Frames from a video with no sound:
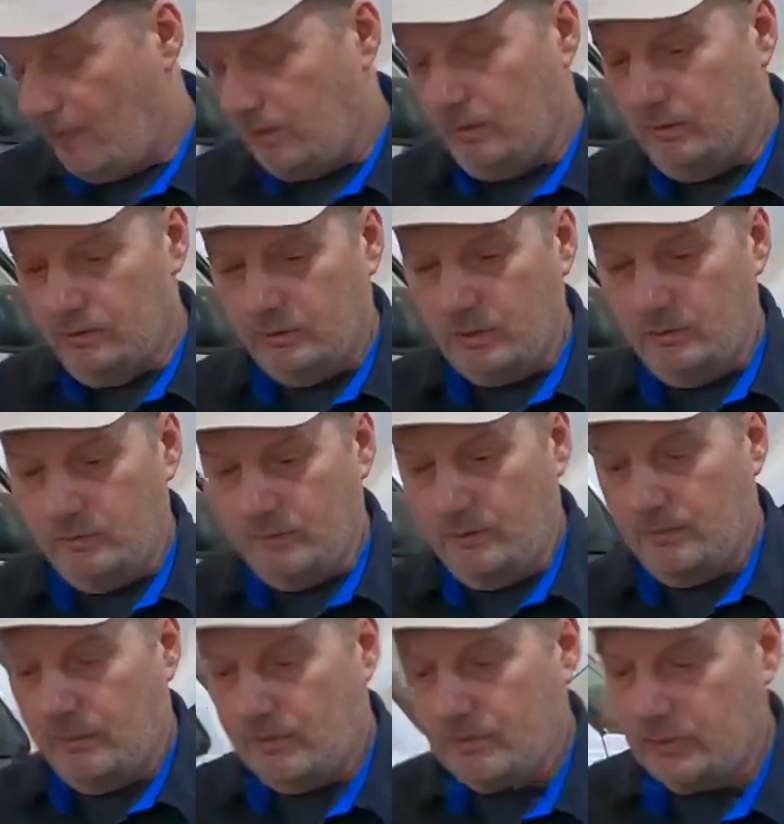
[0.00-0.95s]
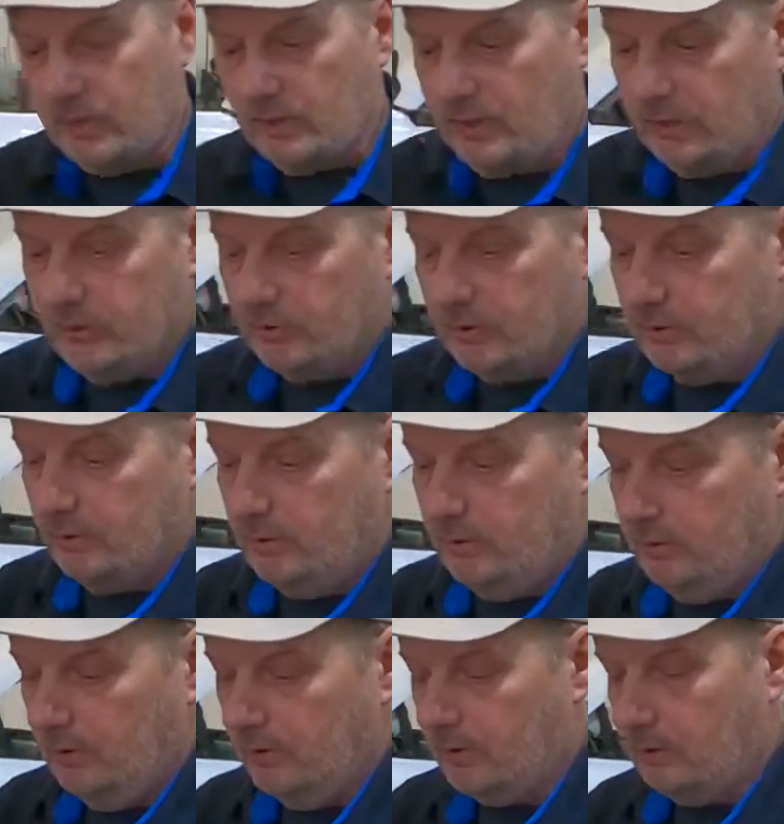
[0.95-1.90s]
I looked over the rest of the engine,
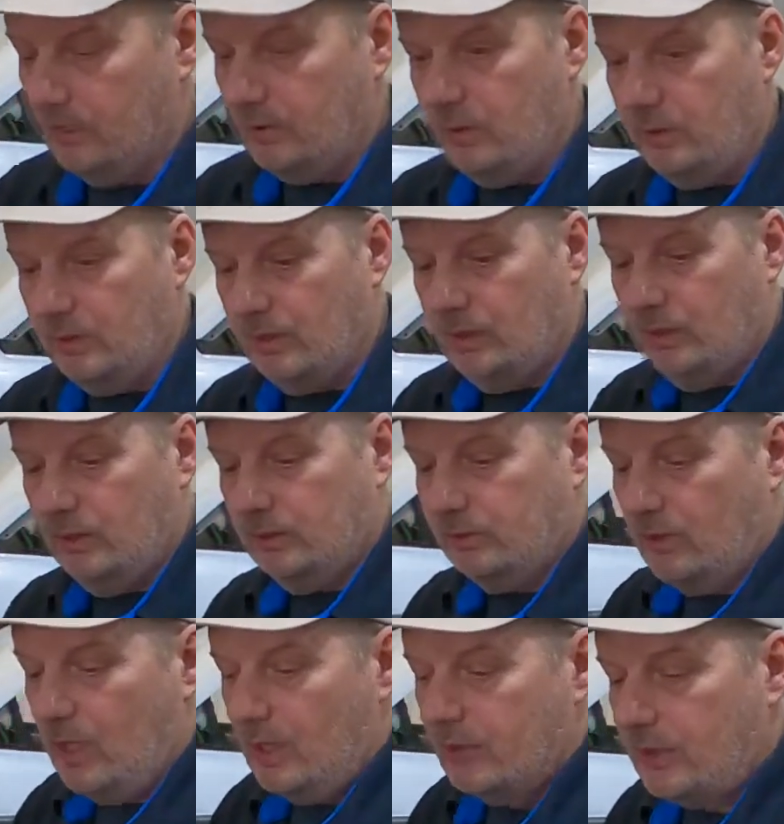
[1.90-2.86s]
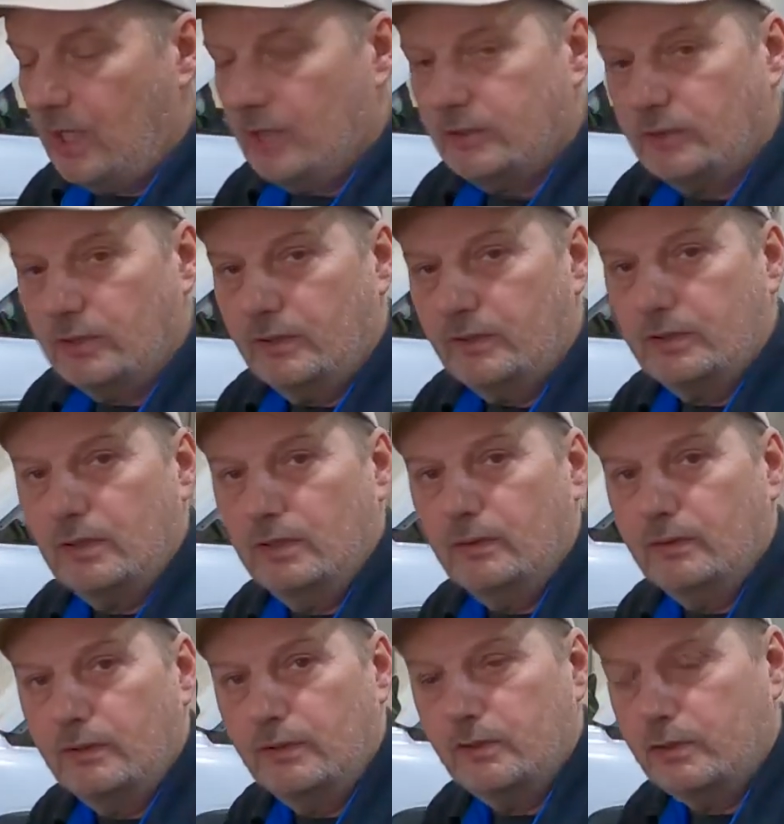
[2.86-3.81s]
looked at the crosshatch on the
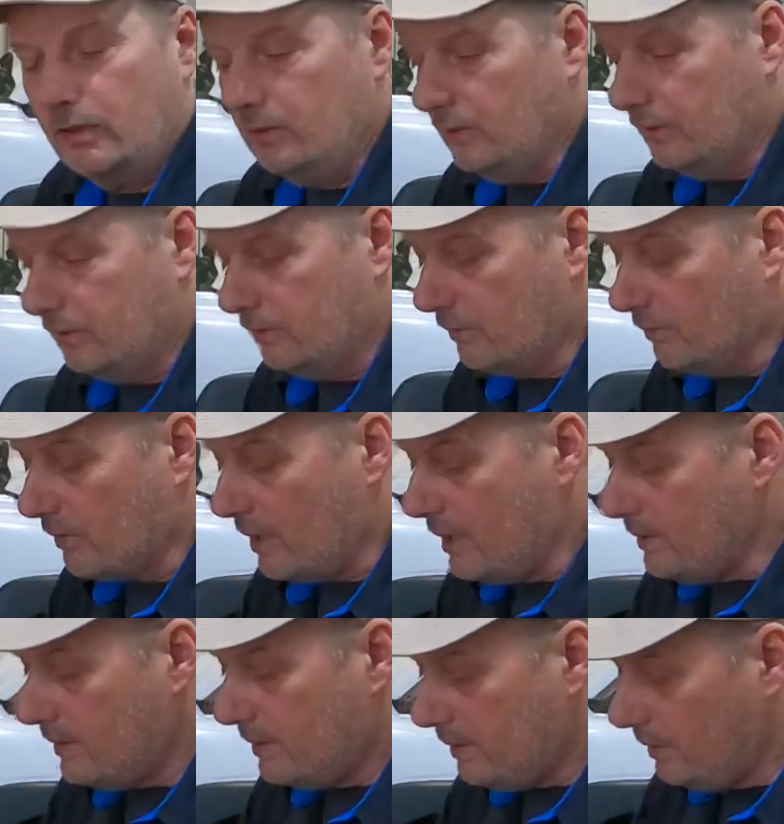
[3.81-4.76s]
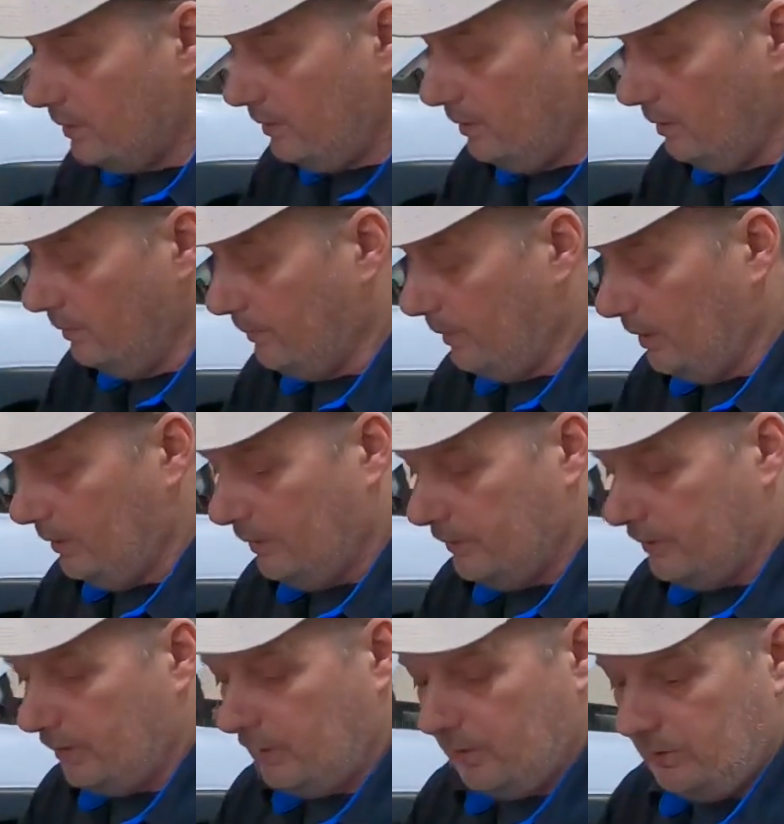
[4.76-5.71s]
cylinders. It looks great. I mean,
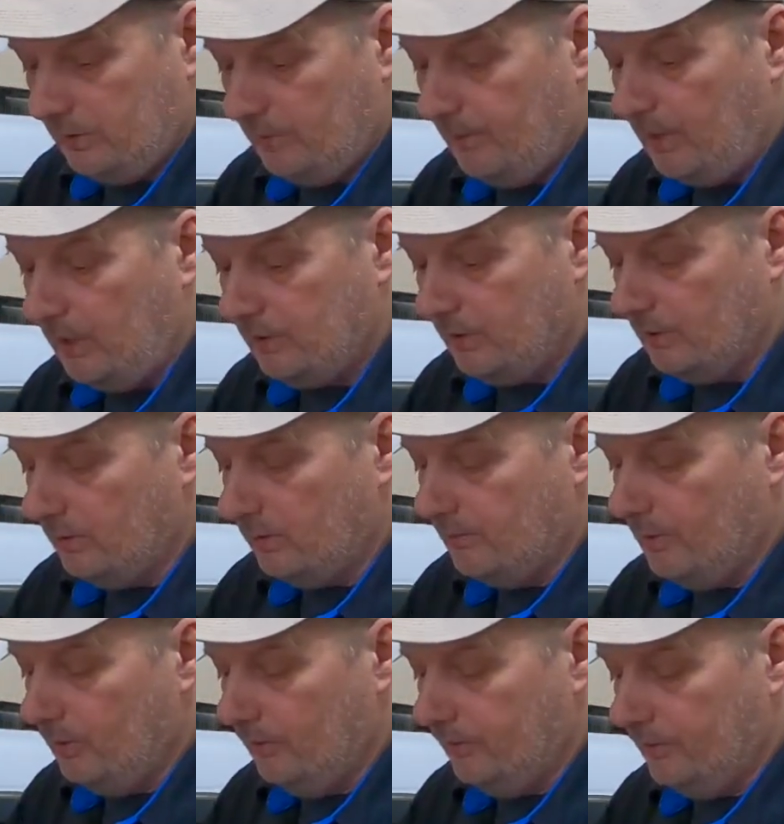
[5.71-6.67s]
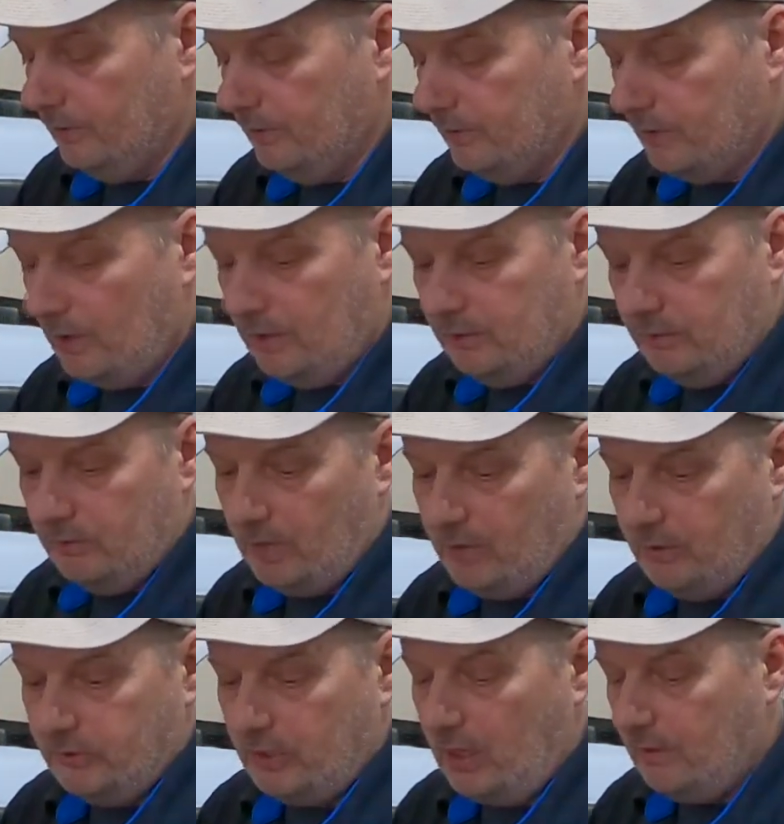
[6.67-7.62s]
this thing is amazingly beautiful inside.
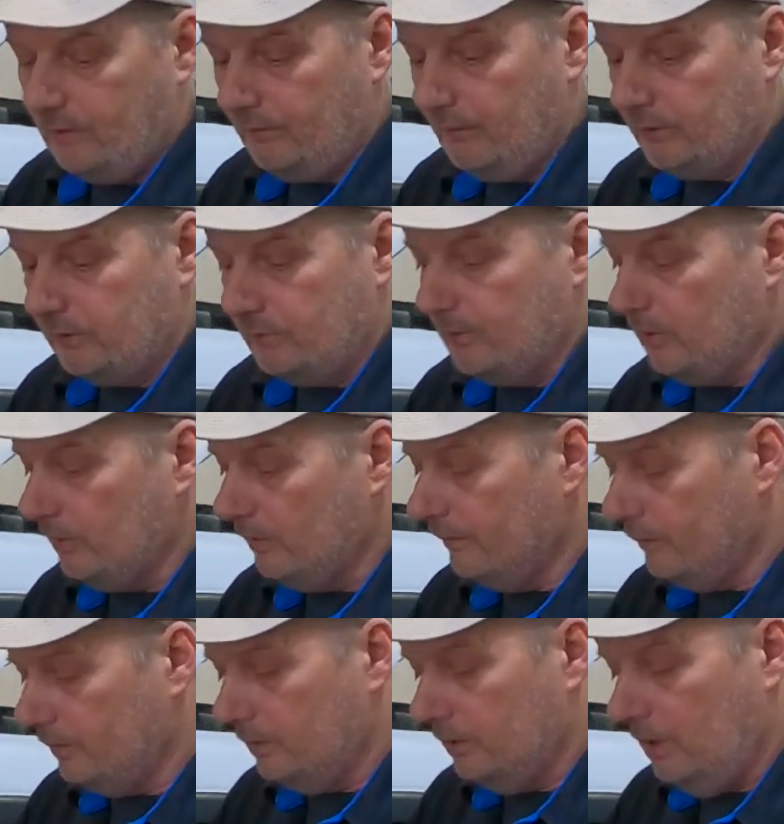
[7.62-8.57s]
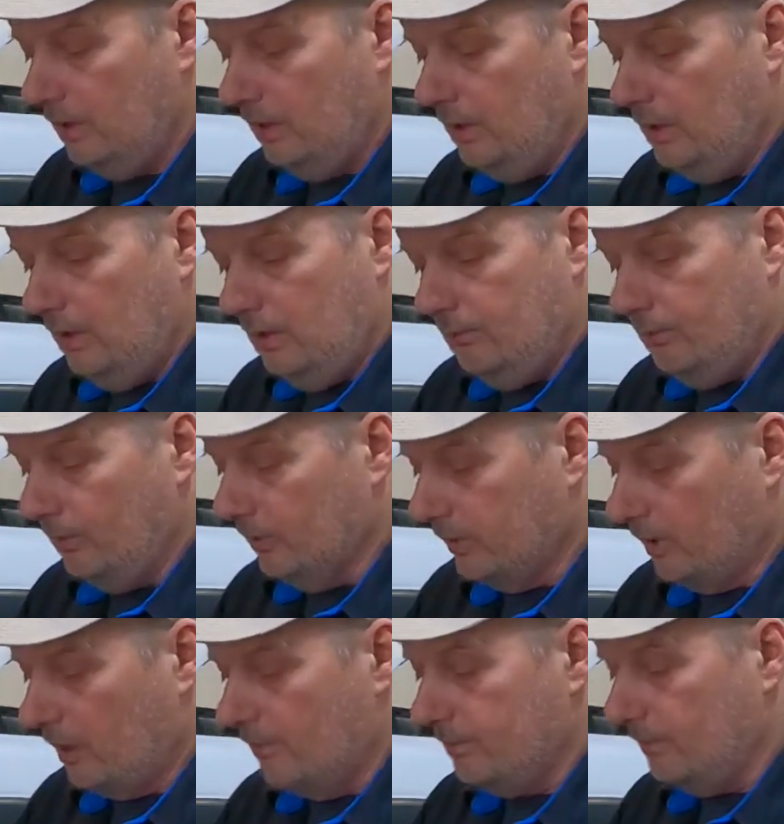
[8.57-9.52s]
Crankshaft looks beautiful. Pulled
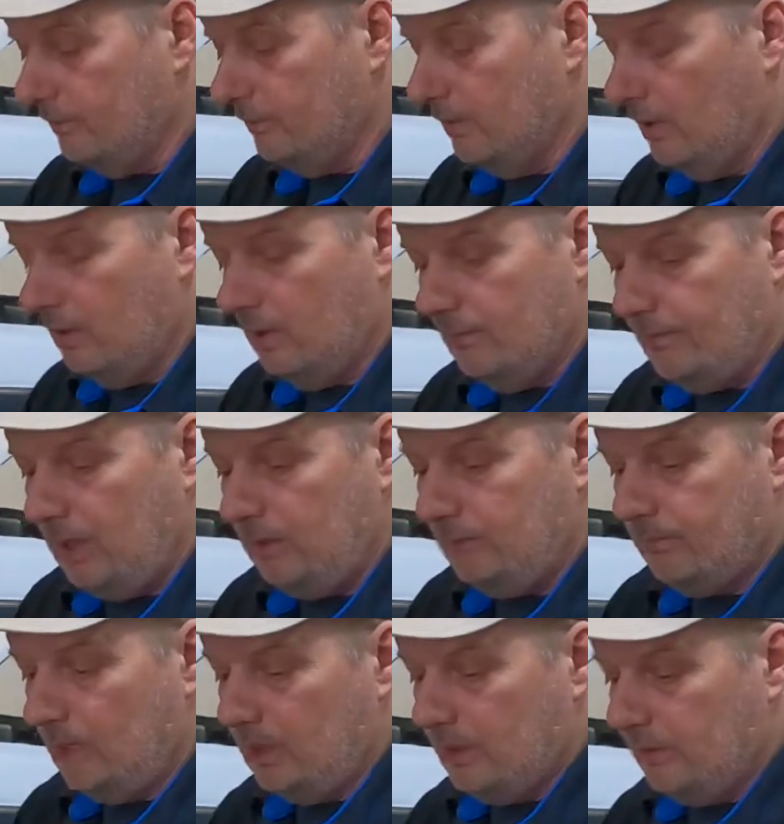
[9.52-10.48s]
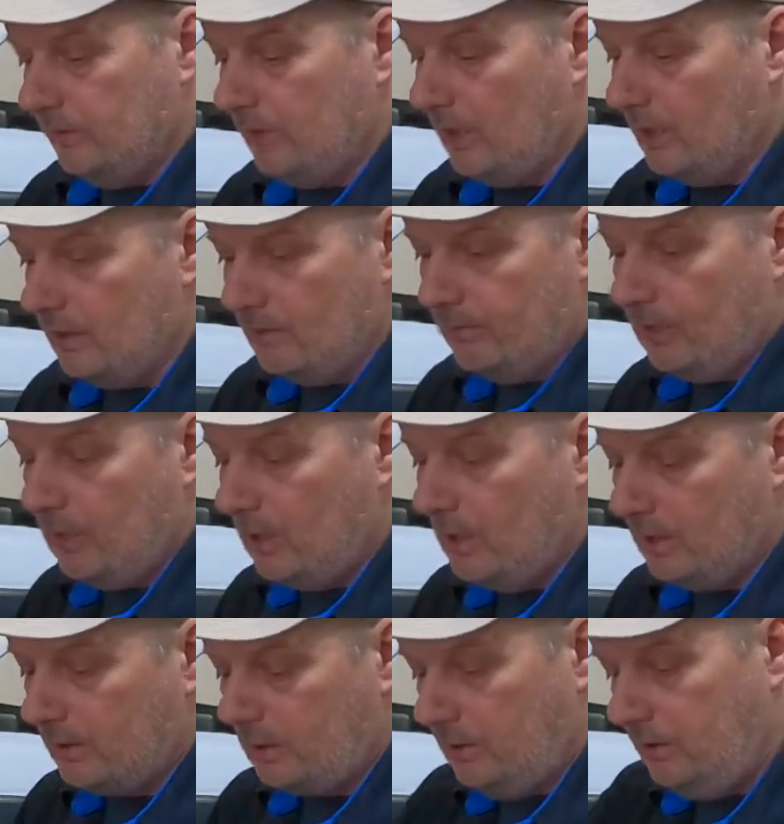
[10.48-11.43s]
a couple main bearings out of the
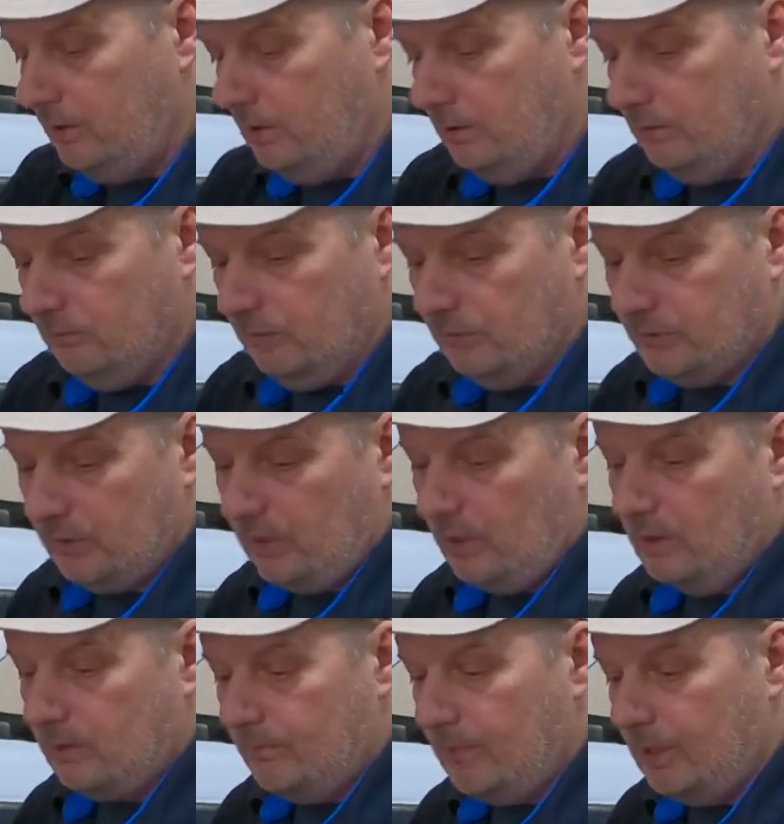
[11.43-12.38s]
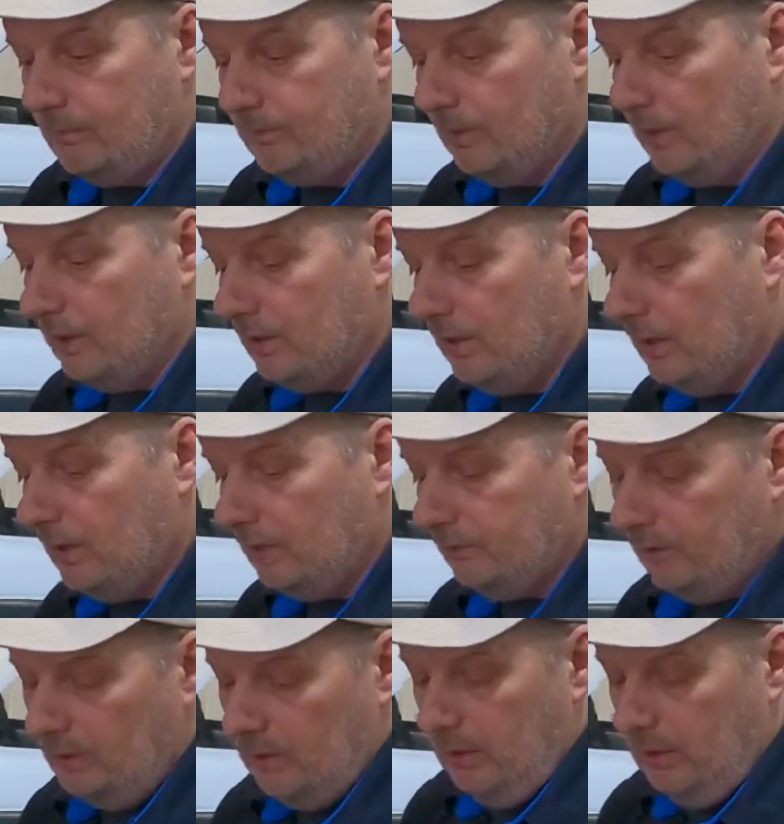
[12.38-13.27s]
block. Once I got the bed plate off,